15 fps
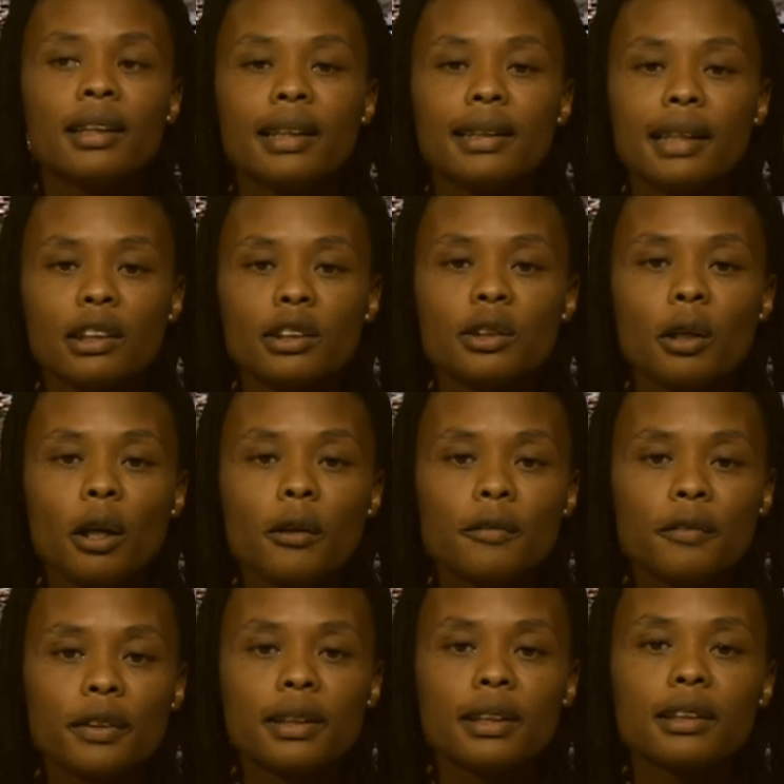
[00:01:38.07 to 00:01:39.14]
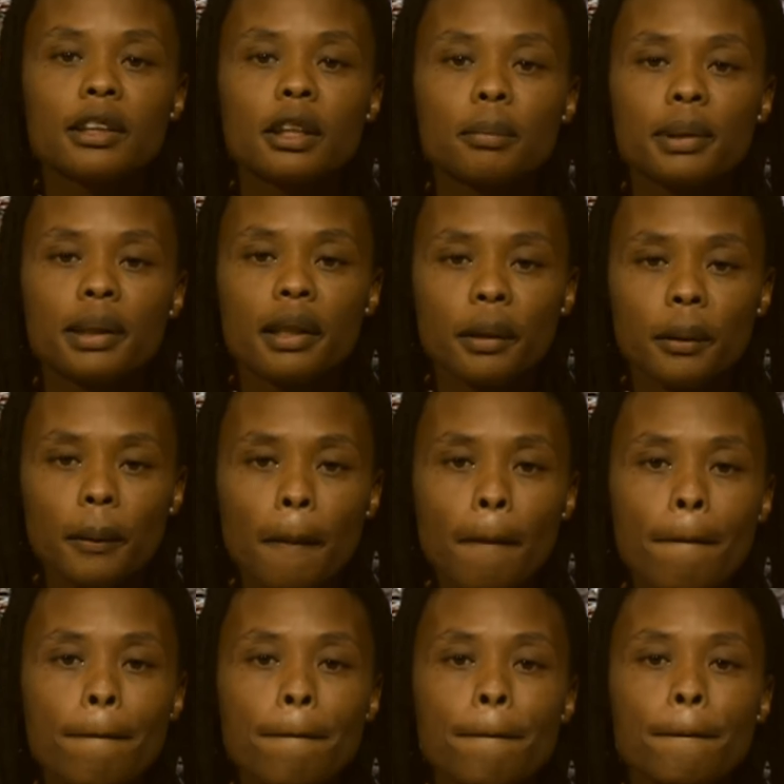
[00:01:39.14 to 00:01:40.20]
that does not fit the
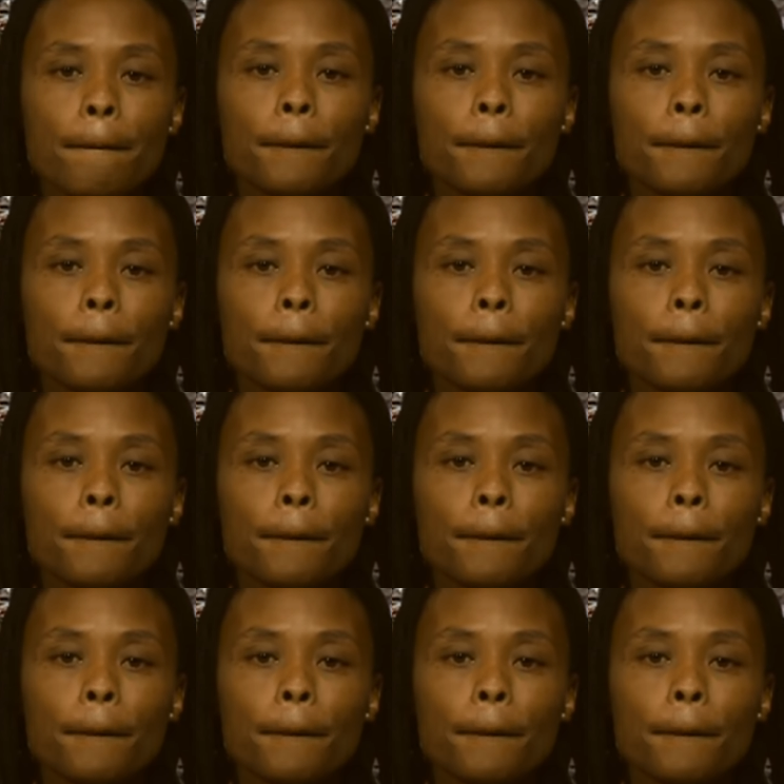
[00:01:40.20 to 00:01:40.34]
typical